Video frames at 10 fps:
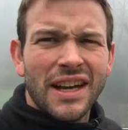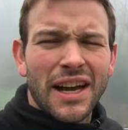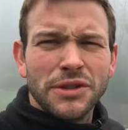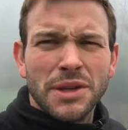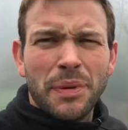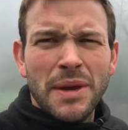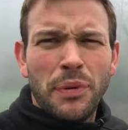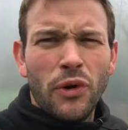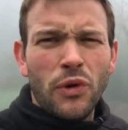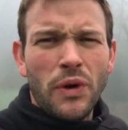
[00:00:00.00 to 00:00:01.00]
How's it,
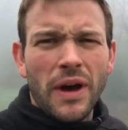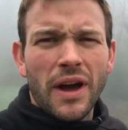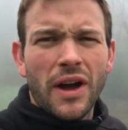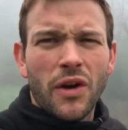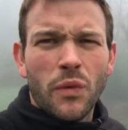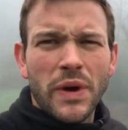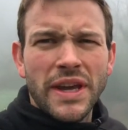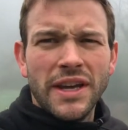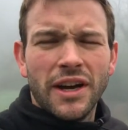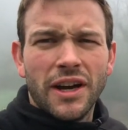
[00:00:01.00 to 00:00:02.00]
people?
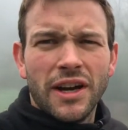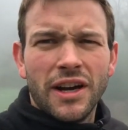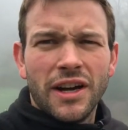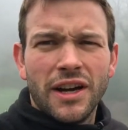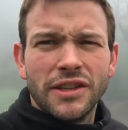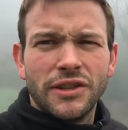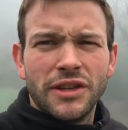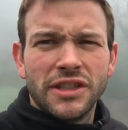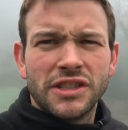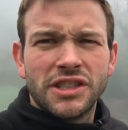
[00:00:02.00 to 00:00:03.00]
We are
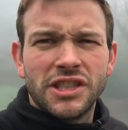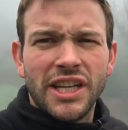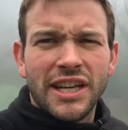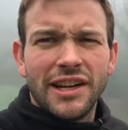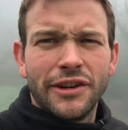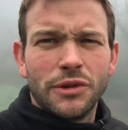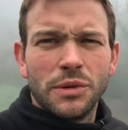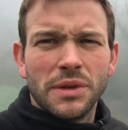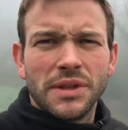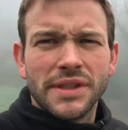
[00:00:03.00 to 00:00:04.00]
doing a cheeky
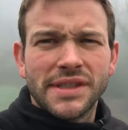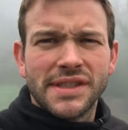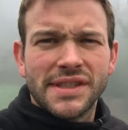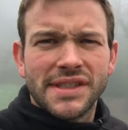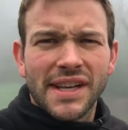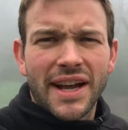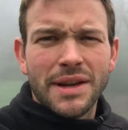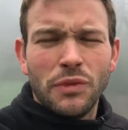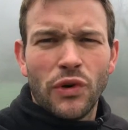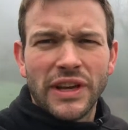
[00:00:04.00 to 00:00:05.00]
little
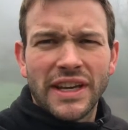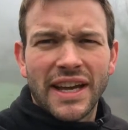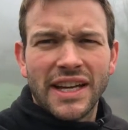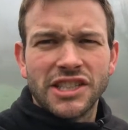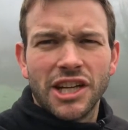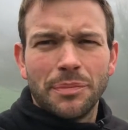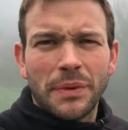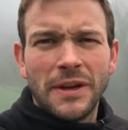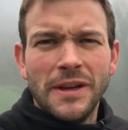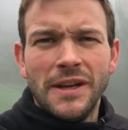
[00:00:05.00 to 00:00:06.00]
Saturday morning catch up.
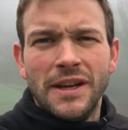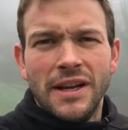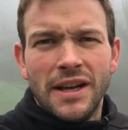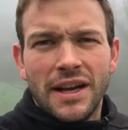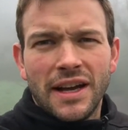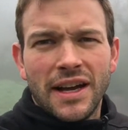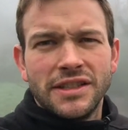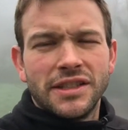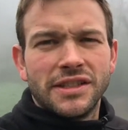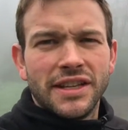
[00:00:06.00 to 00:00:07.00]

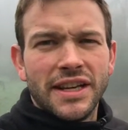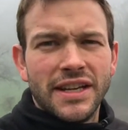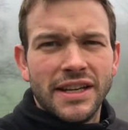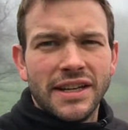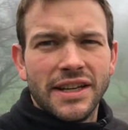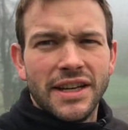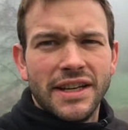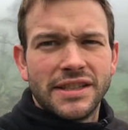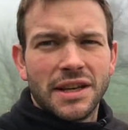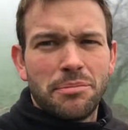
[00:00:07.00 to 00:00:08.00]
As you can see,
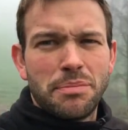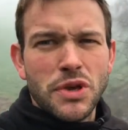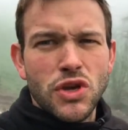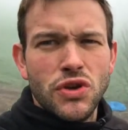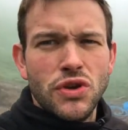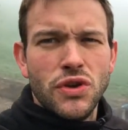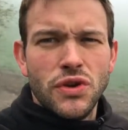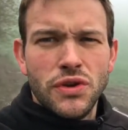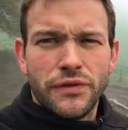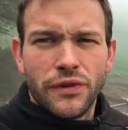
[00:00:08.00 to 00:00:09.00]
it's a
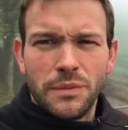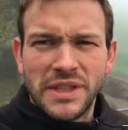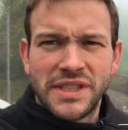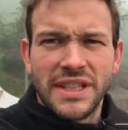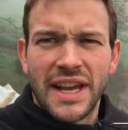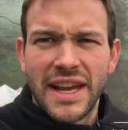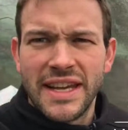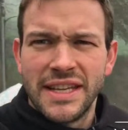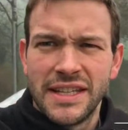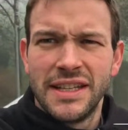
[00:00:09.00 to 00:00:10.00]
beautiful misty
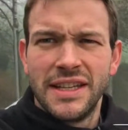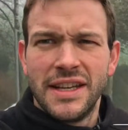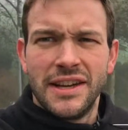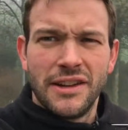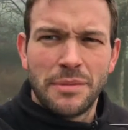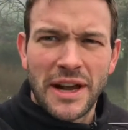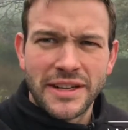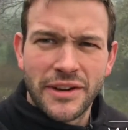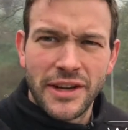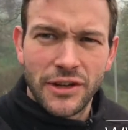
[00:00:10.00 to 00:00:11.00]
day here in the
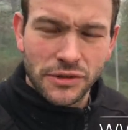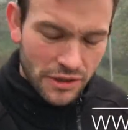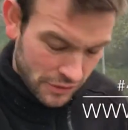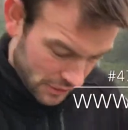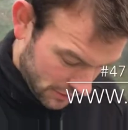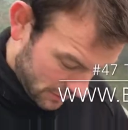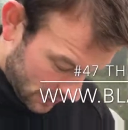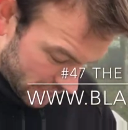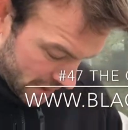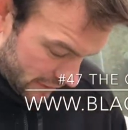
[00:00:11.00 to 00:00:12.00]
Blackdown Hills. I'll just
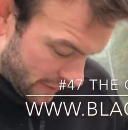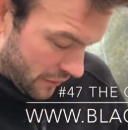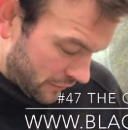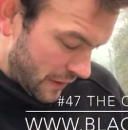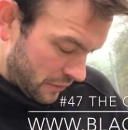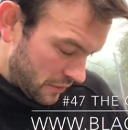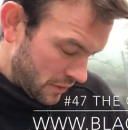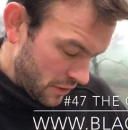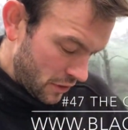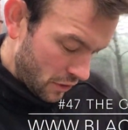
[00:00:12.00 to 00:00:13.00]
try and turn around without
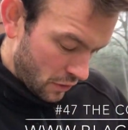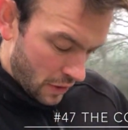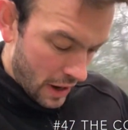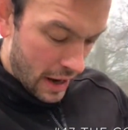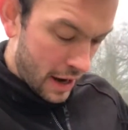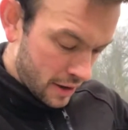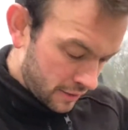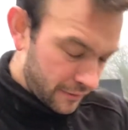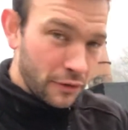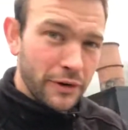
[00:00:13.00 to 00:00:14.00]

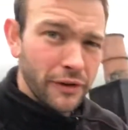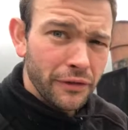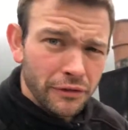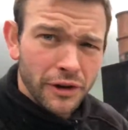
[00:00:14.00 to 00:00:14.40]
falling off the